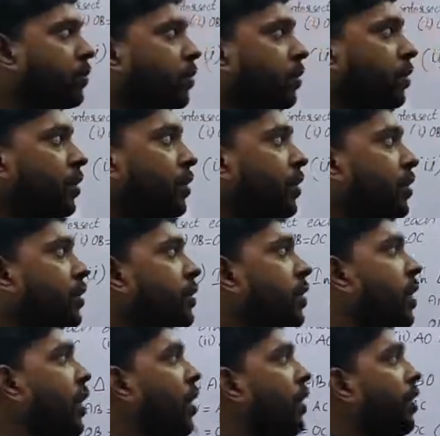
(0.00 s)
another,
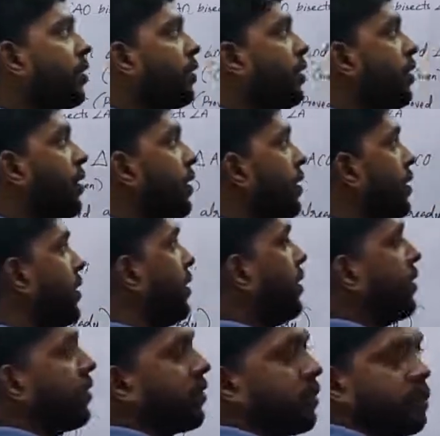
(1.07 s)
it's a
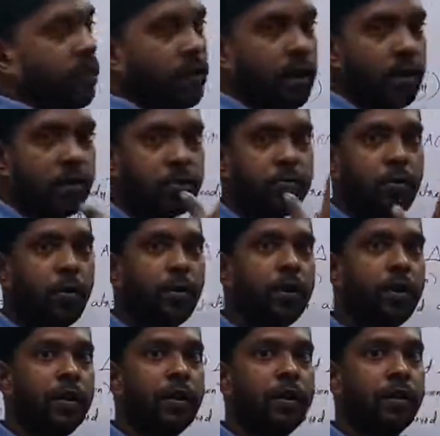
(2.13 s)
corresponding
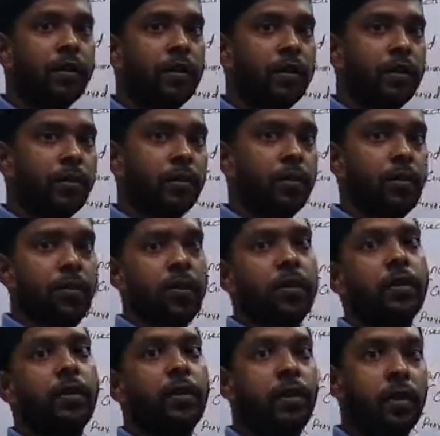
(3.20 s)
sides
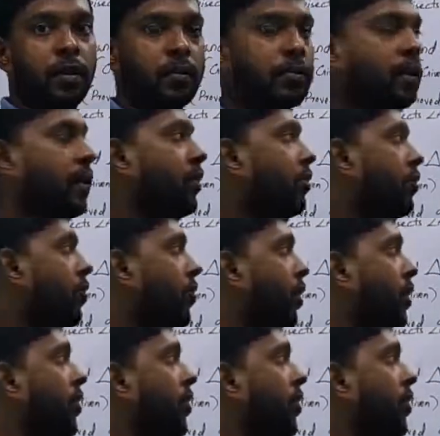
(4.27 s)
of another triangle